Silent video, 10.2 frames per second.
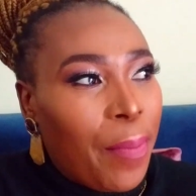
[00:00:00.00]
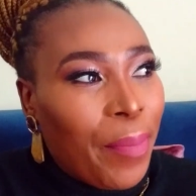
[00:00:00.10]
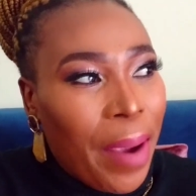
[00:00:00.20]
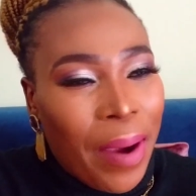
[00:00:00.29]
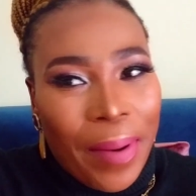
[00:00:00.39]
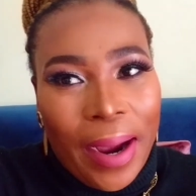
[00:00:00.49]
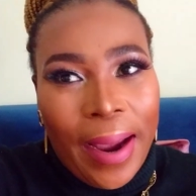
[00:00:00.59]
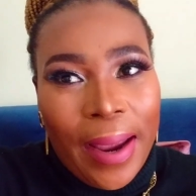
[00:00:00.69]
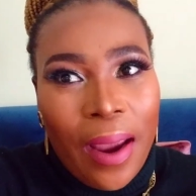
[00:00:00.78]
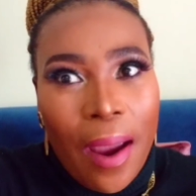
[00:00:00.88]
bye bye
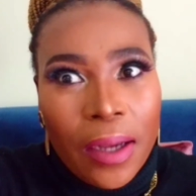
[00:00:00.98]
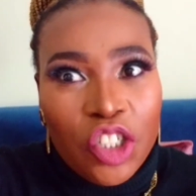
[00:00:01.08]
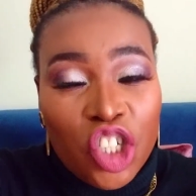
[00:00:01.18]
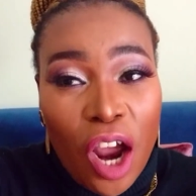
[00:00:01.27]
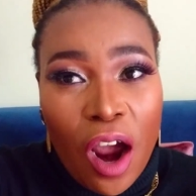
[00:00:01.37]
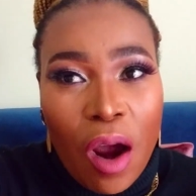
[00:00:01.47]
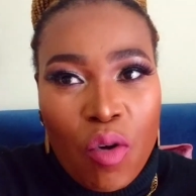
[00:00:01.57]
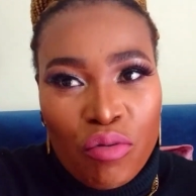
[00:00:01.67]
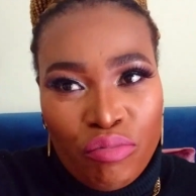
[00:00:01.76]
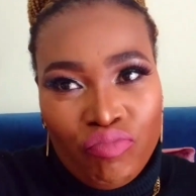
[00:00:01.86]
bye,
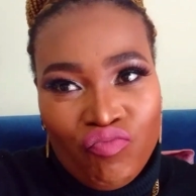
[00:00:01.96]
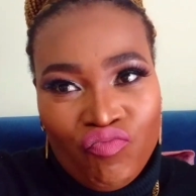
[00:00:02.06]
ciao.